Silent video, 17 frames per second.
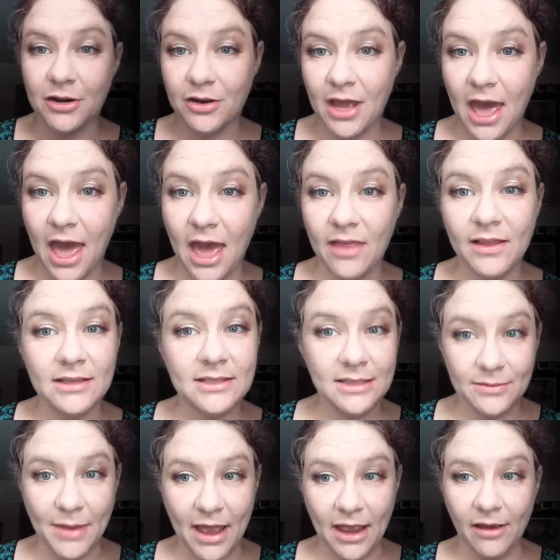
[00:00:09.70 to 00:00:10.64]
okay? This is
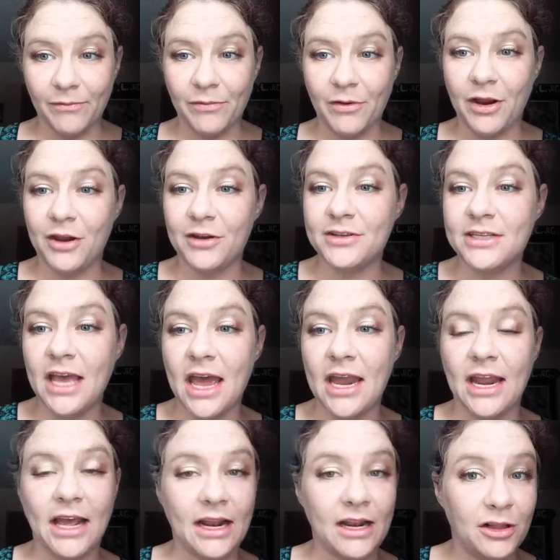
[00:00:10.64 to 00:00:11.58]
makeup for your skin.
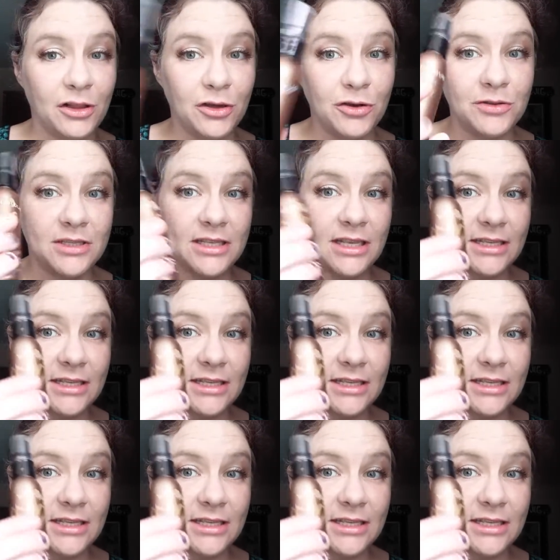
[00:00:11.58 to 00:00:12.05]
It includes the